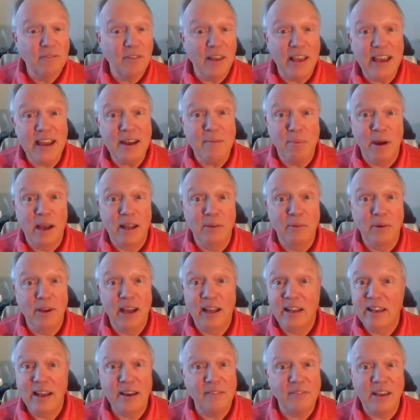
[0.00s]
I love the heat, by the
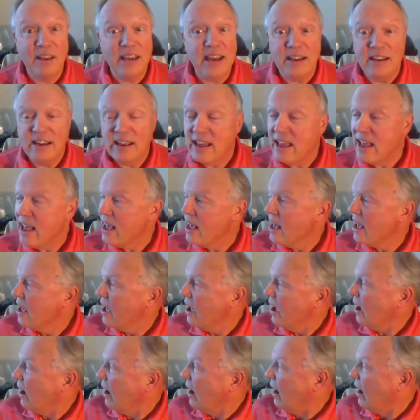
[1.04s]
way. I love heat.
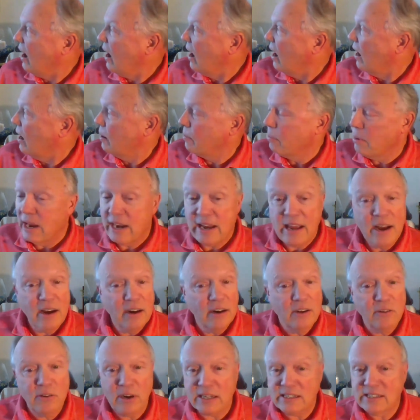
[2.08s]
Uh, but
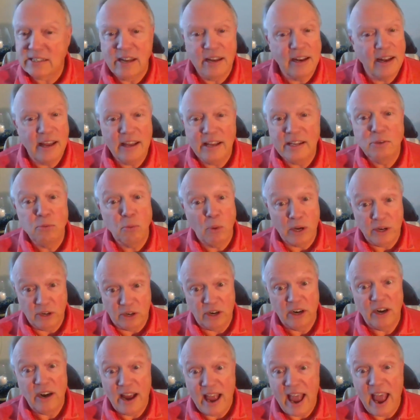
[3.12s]
here in Creston, it's
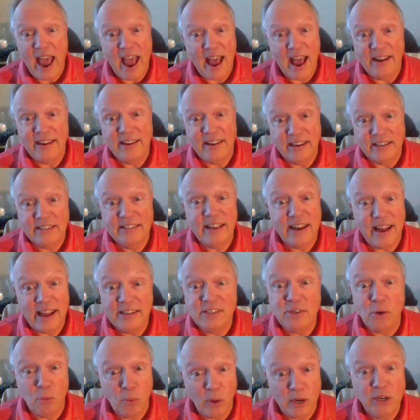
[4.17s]
winter, and uh,
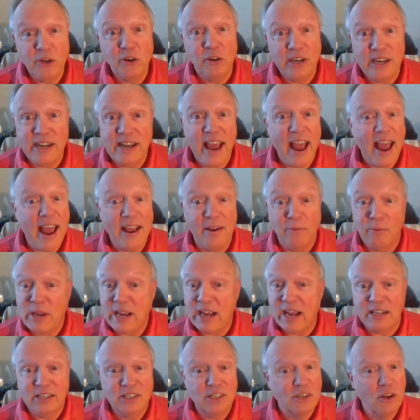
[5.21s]
today's a wintry day.
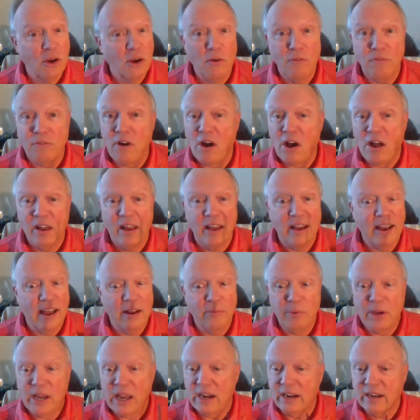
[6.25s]
We got snow
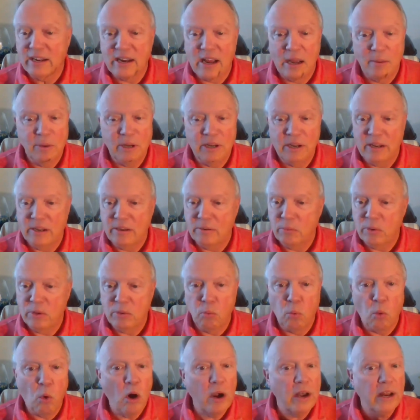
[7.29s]
falling, and we got to come in uh,
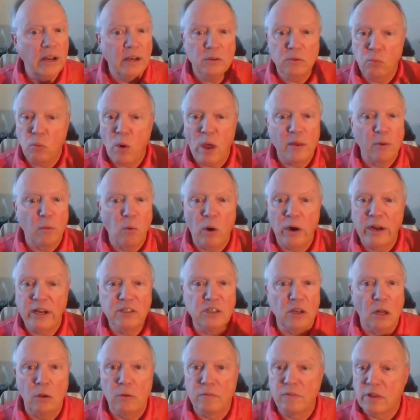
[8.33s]
with warning weather
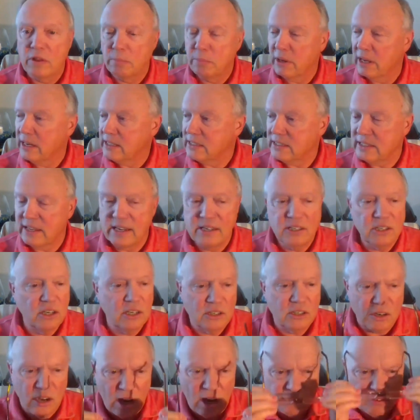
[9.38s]
warnings all over the place. It's
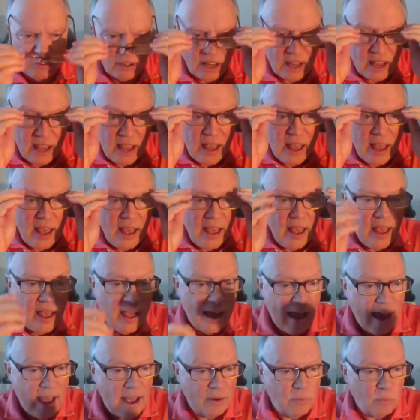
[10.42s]
just awful.
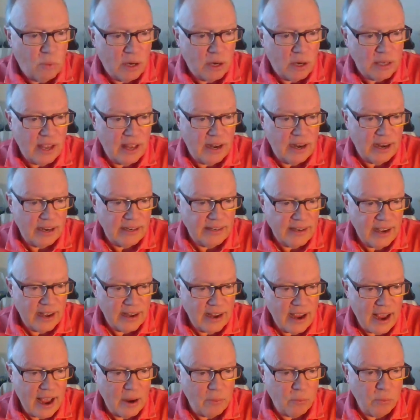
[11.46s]
And what can I tell
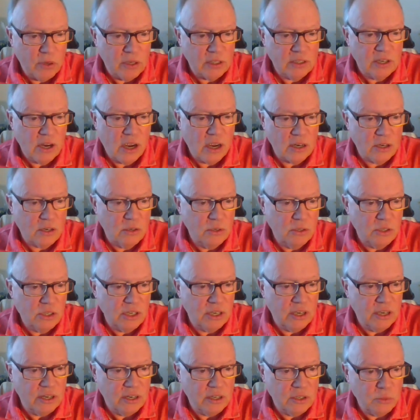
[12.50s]
you? And we'll talk
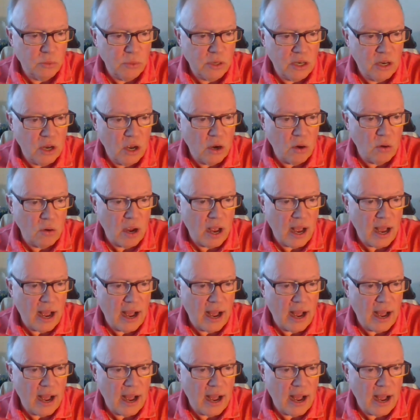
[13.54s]
cruising here as we go.